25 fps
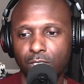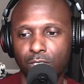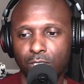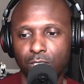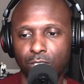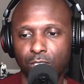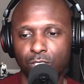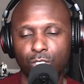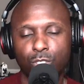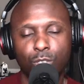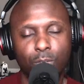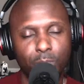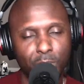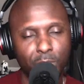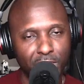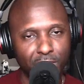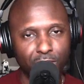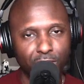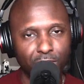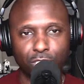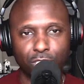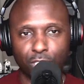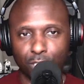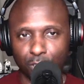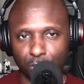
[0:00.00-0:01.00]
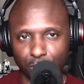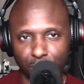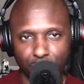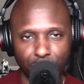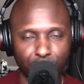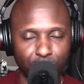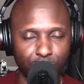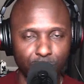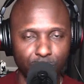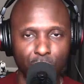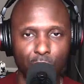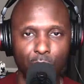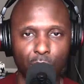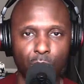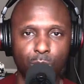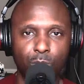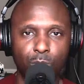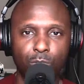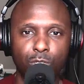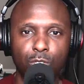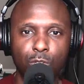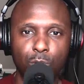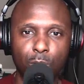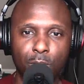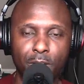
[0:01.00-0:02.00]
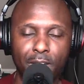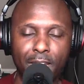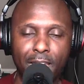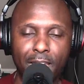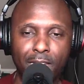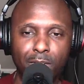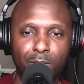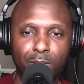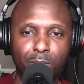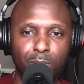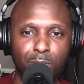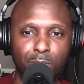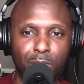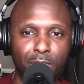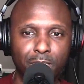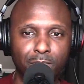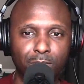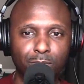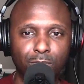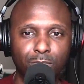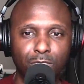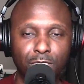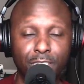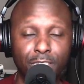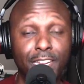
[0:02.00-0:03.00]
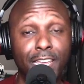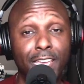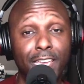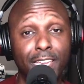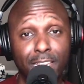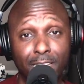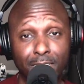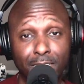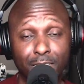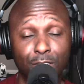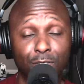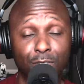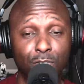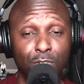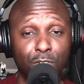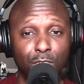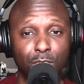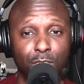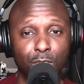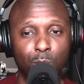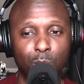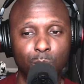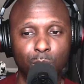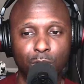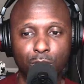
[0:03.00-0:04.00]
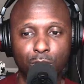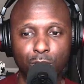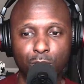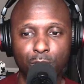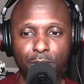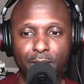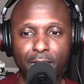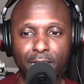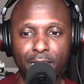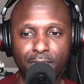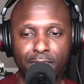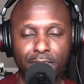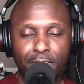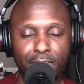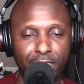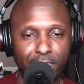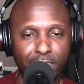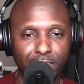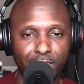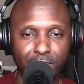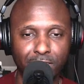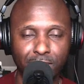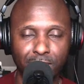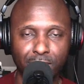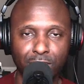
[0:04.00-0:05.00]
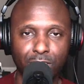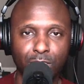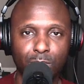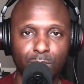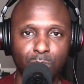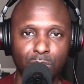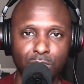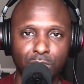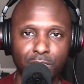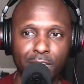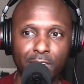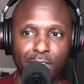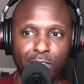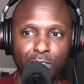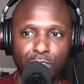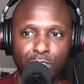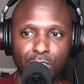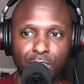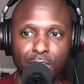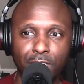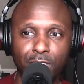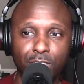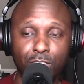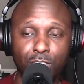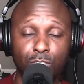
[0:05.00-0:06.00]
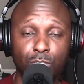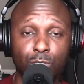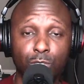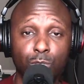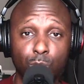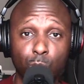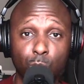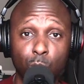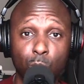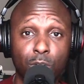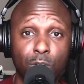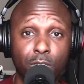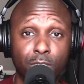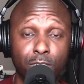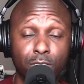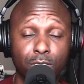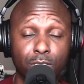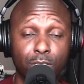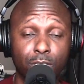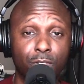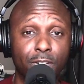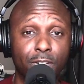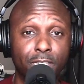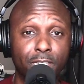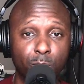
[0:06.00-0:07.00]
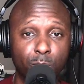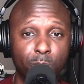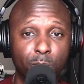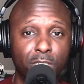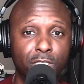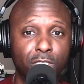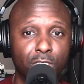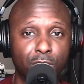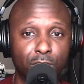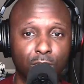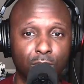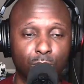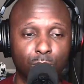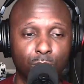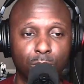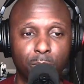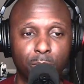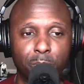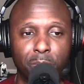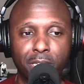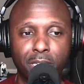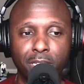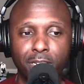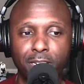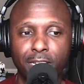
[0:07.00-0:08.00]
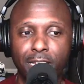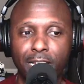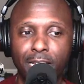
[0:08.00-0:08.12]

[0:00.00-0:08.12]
So I'm considering, doing that. But today I definitely want to do that. Like I said, some scattershot issues. One, the vice presidential debate.